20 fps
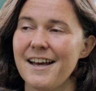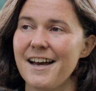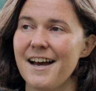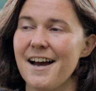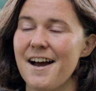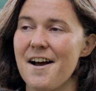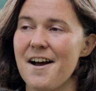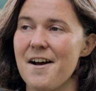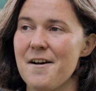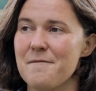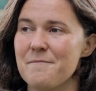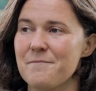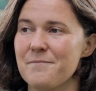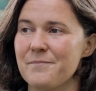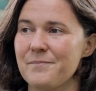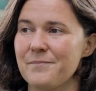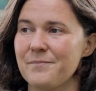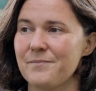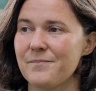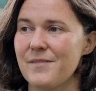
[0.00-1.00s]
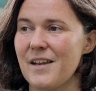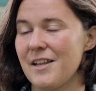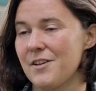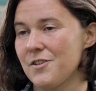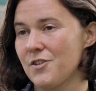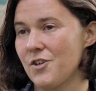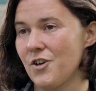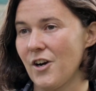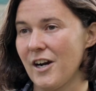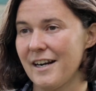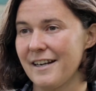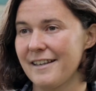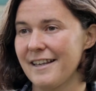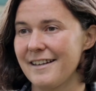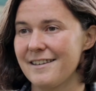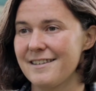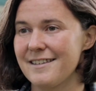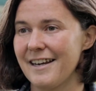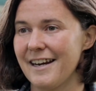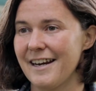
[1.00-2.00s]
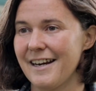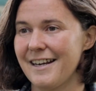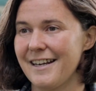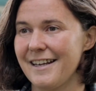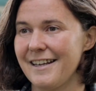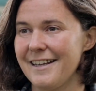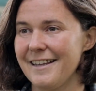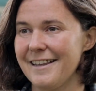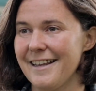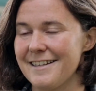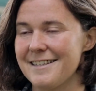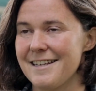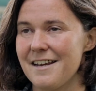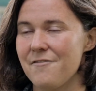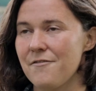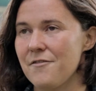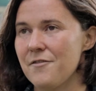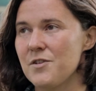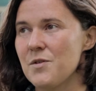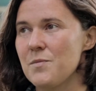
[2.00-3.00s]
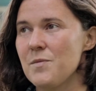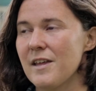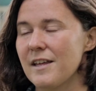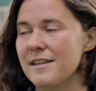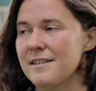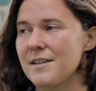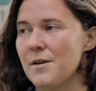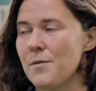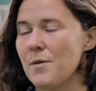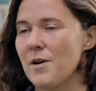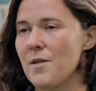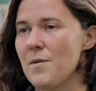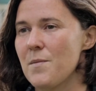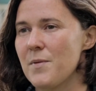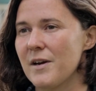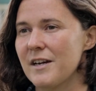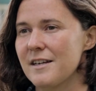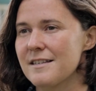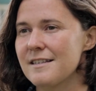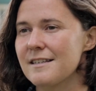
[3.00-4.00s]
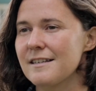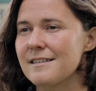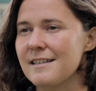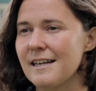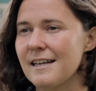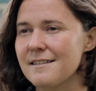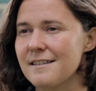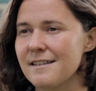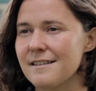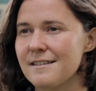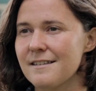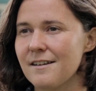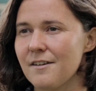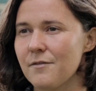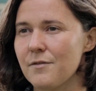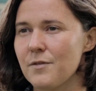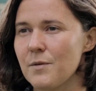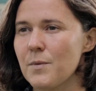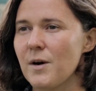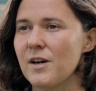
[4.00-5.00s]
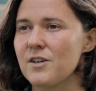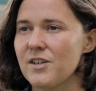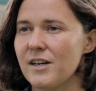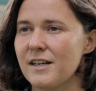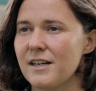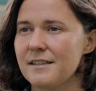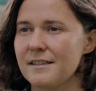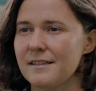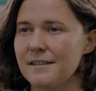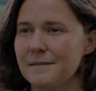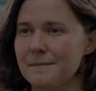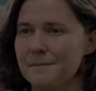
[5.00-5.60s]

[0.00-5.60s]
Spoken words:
And that's great. To me, that's like one of the biggest successes of the project.